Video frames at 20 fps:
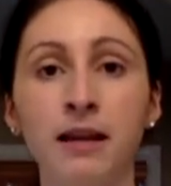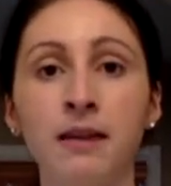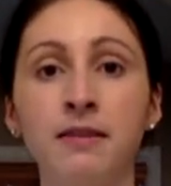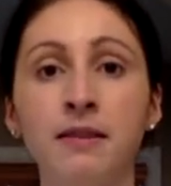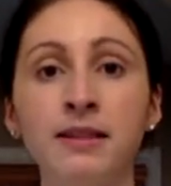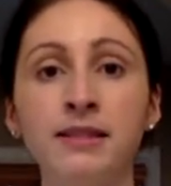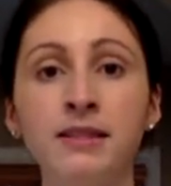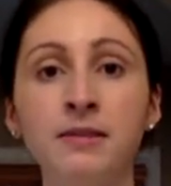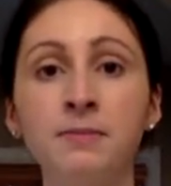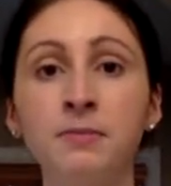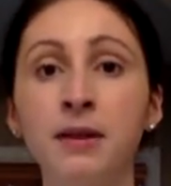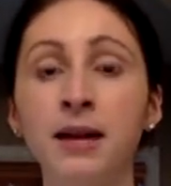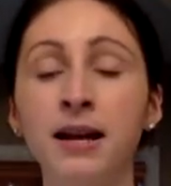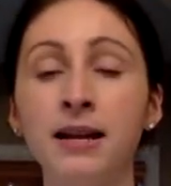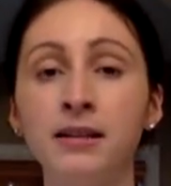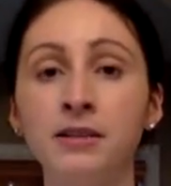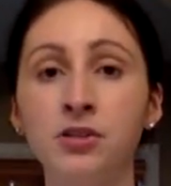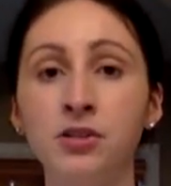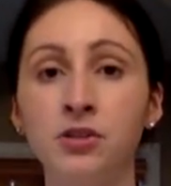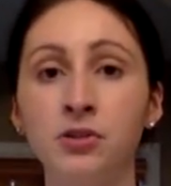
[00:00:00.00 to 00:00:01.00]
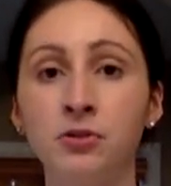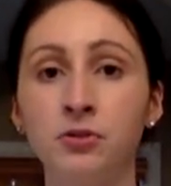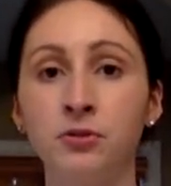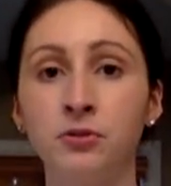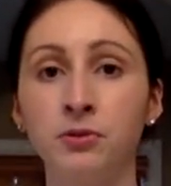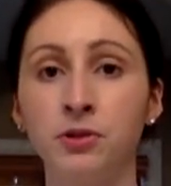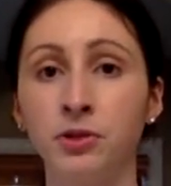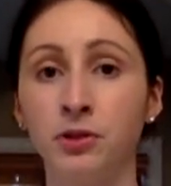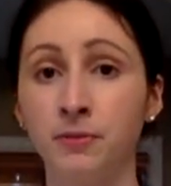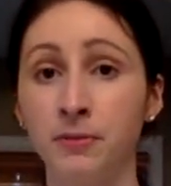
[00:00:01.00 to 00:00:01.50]
And this applies to
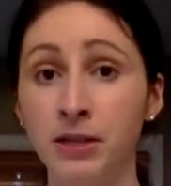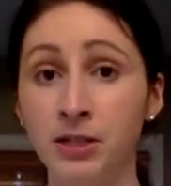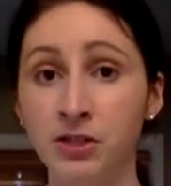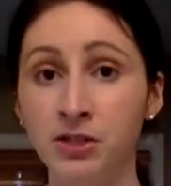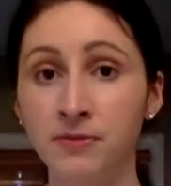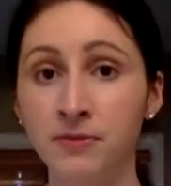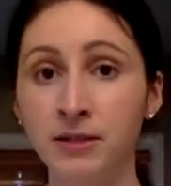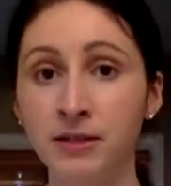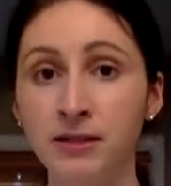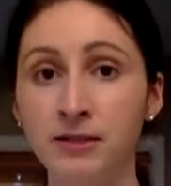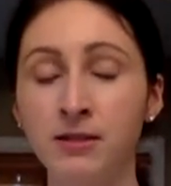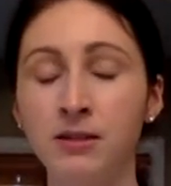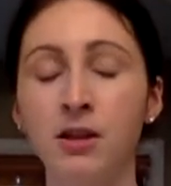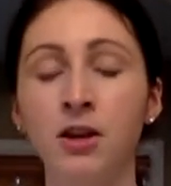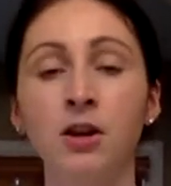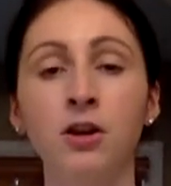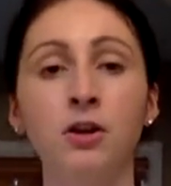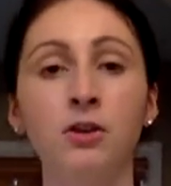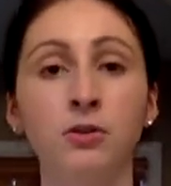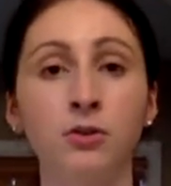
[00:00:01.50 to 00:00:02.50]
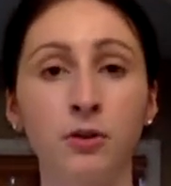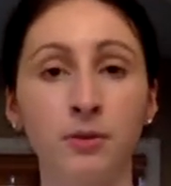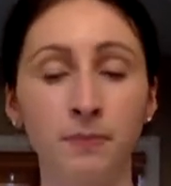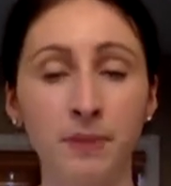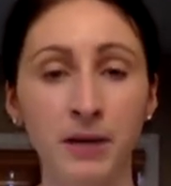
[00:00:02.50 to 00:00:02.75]
your measurements, your